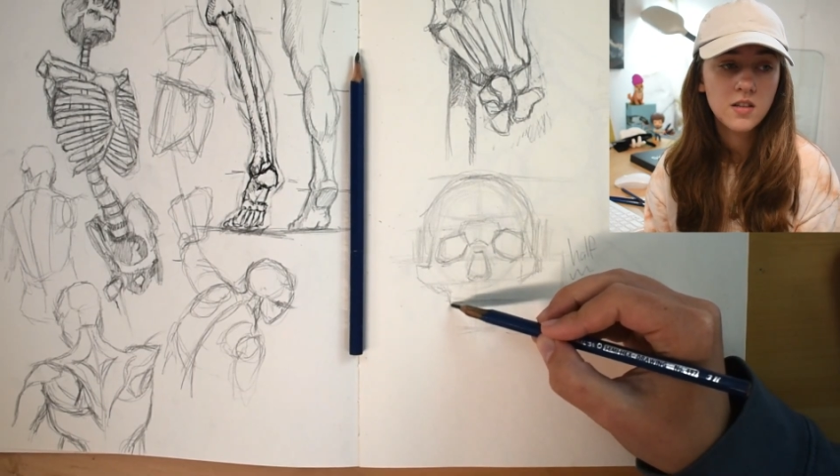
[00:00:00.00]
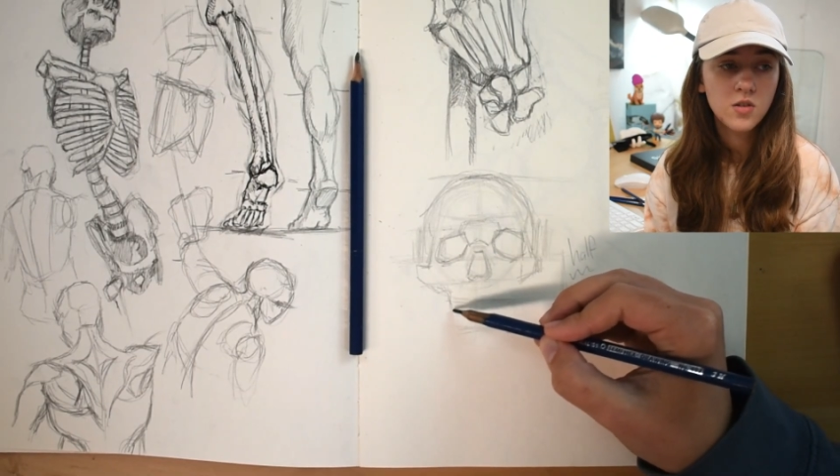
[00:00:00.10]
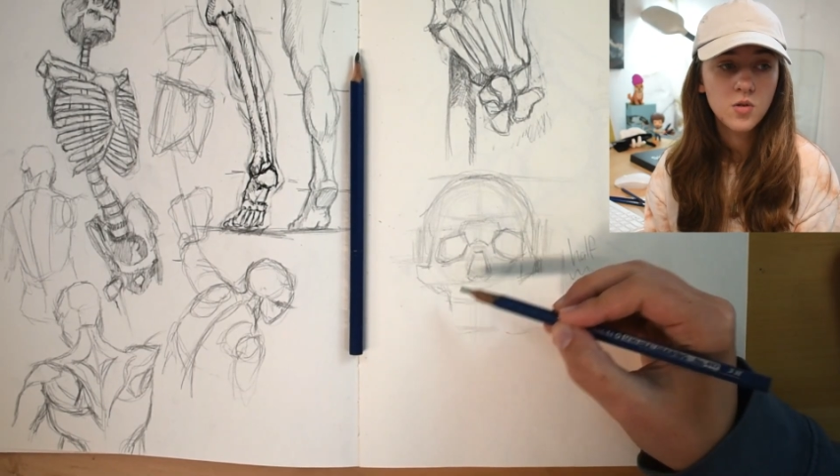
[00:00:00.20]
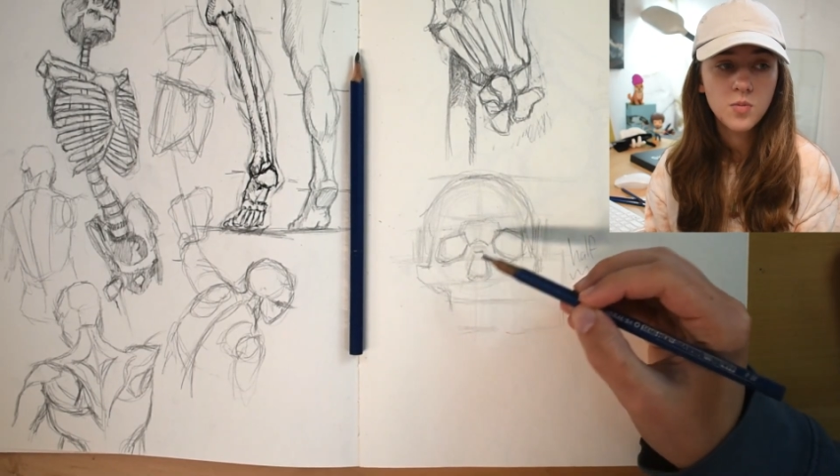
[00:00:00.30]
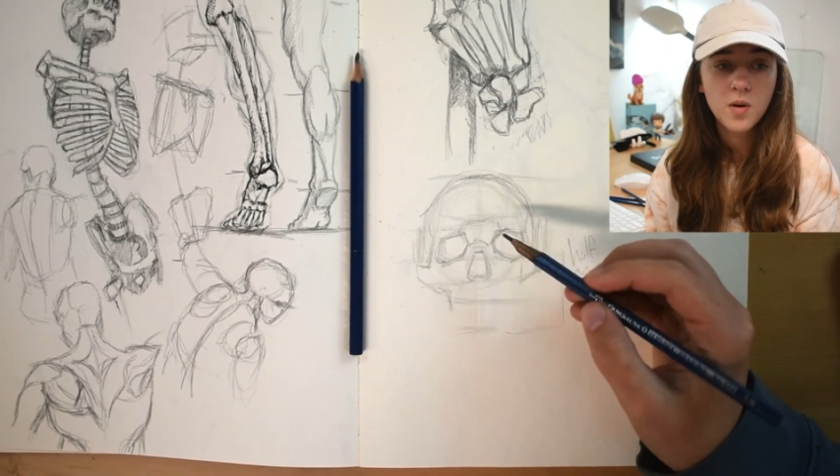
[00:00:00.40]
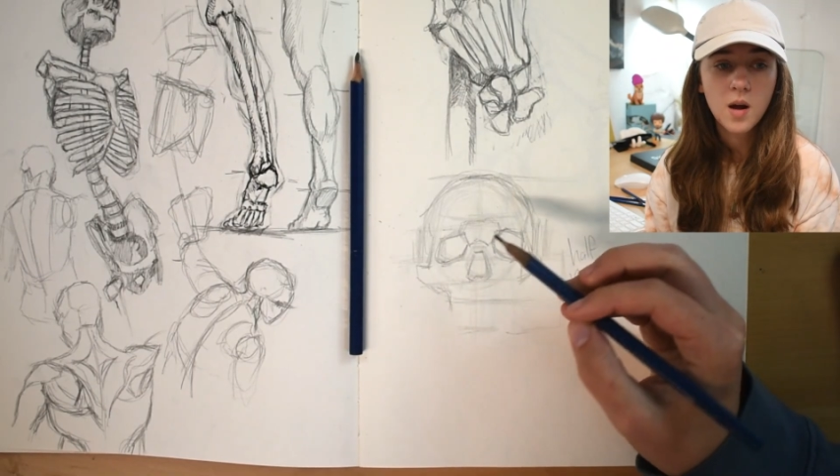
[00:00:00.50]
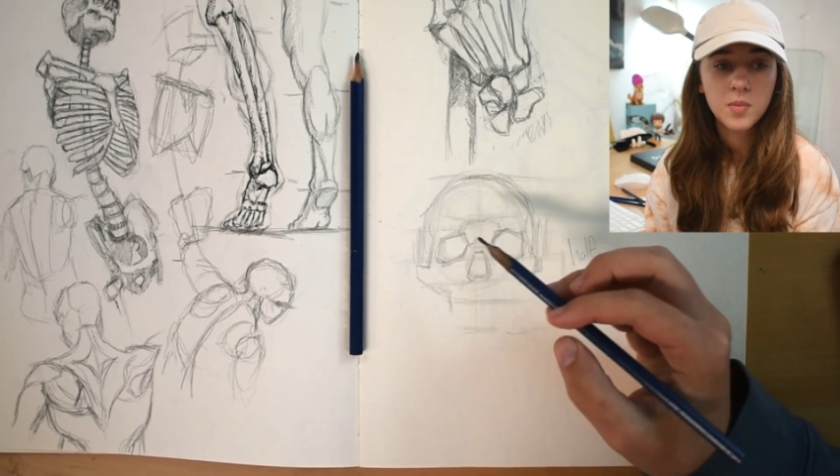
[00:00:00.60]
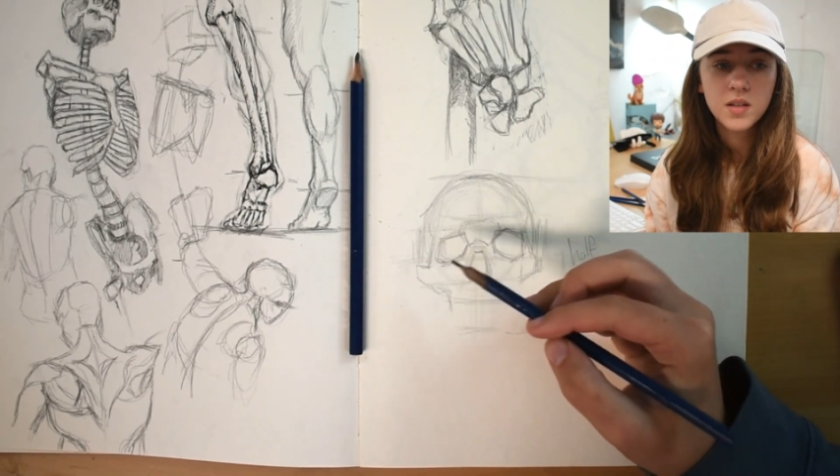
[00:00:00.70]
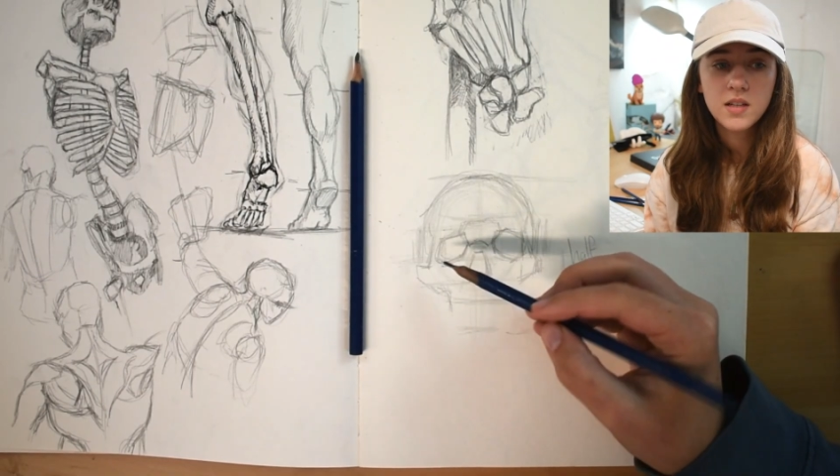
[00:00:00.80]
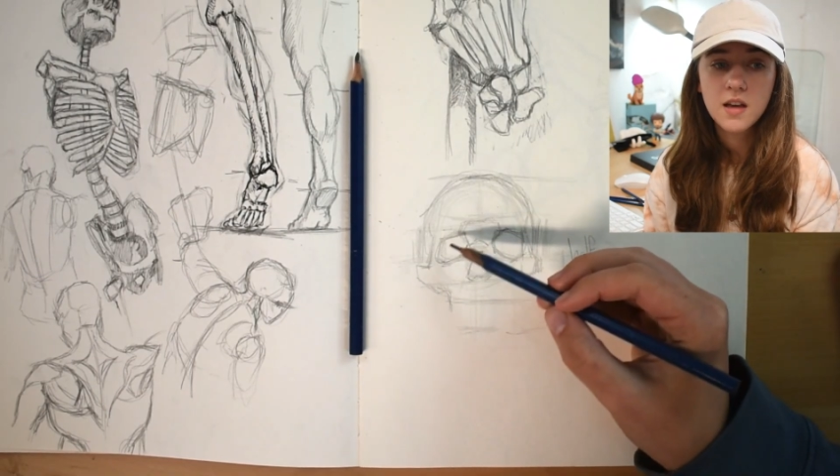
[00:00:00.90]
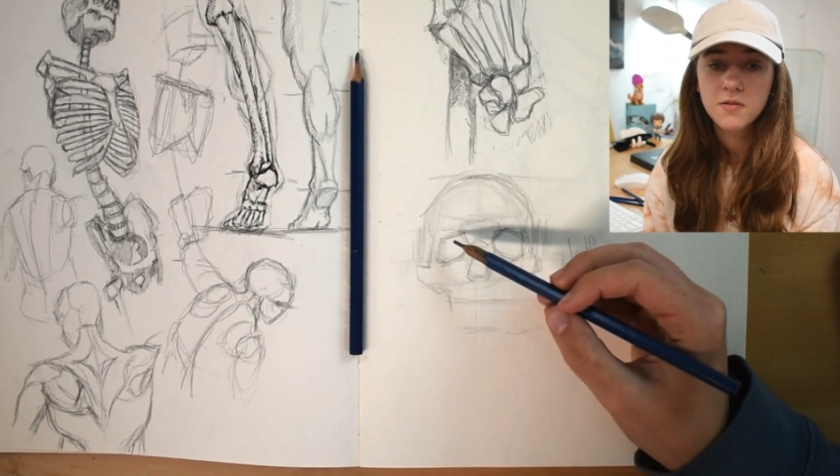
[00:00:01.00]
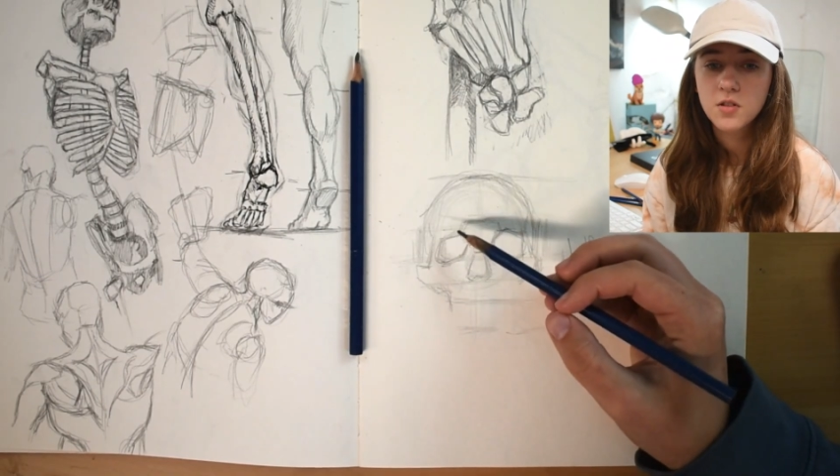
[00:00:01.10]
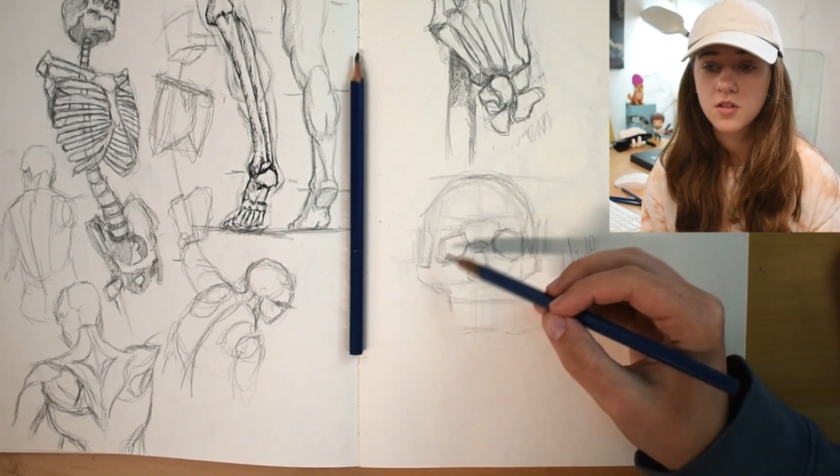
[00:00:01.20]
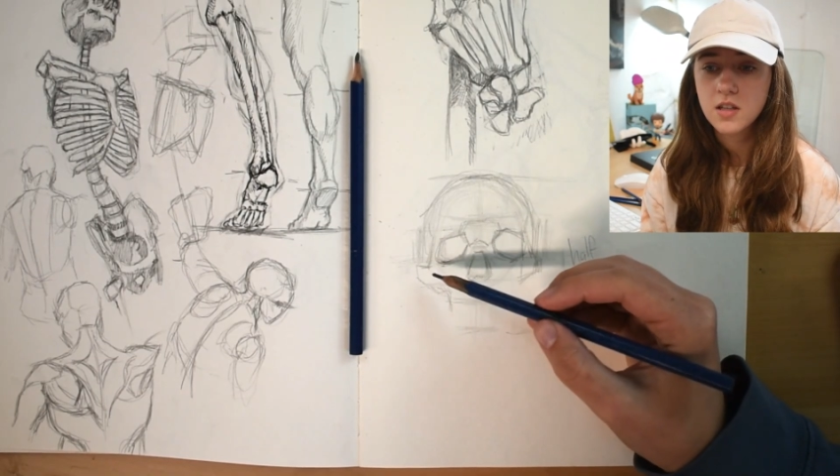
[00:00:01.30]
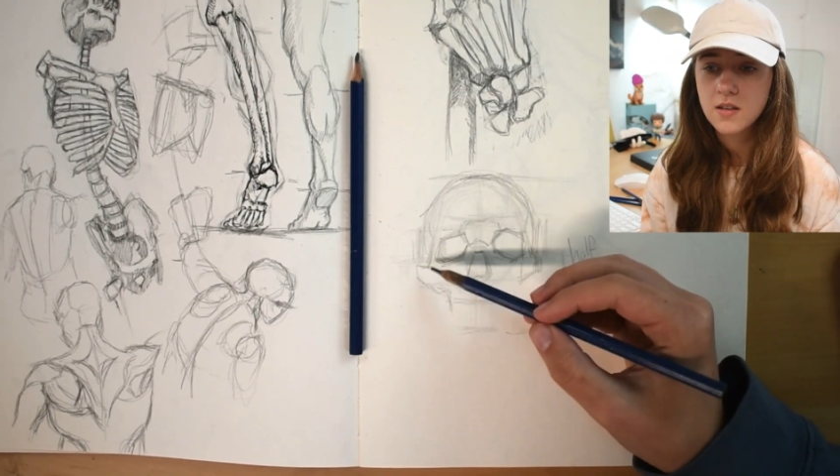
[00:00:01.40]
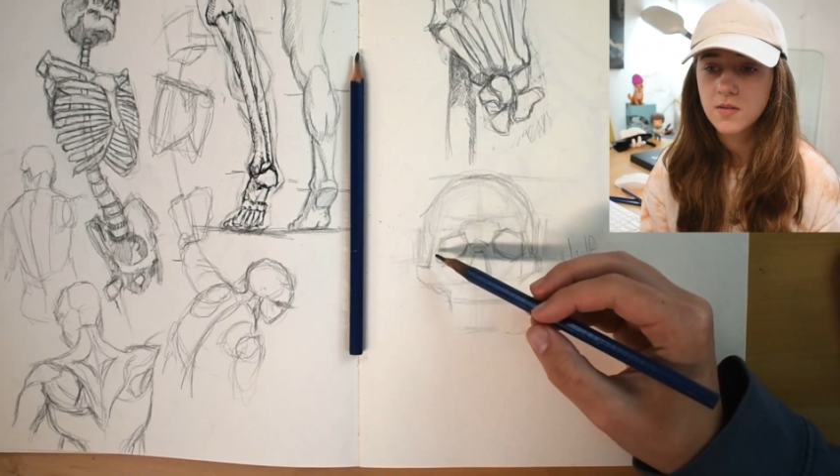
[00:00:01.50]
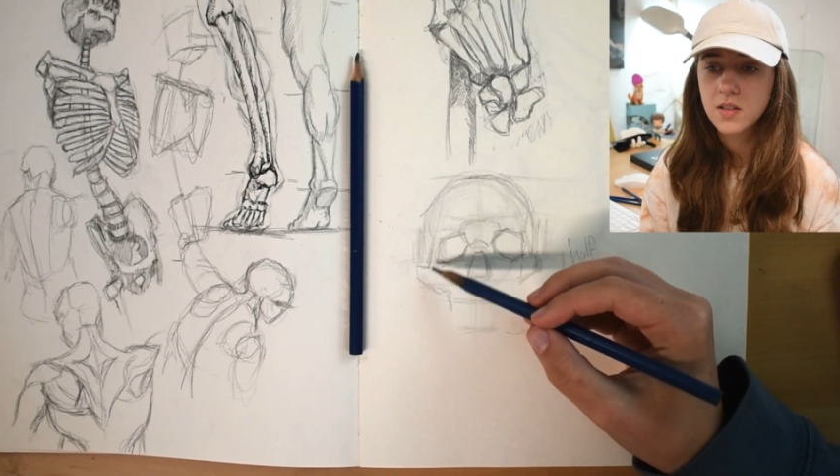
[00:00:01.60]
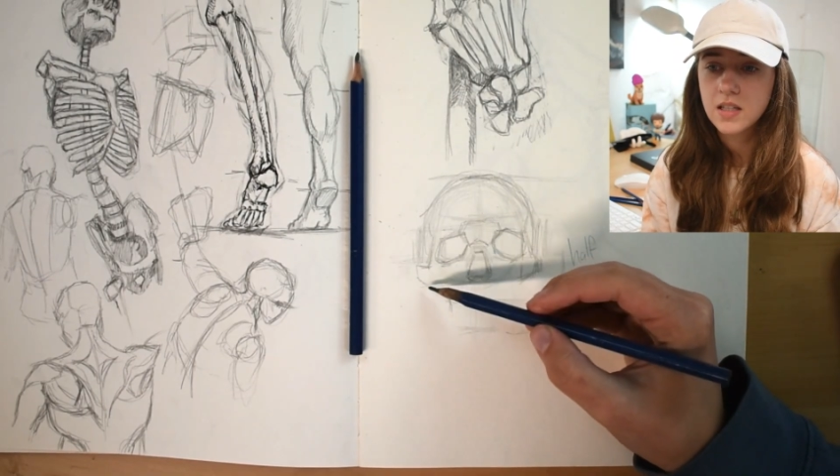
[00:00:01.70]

you probably never even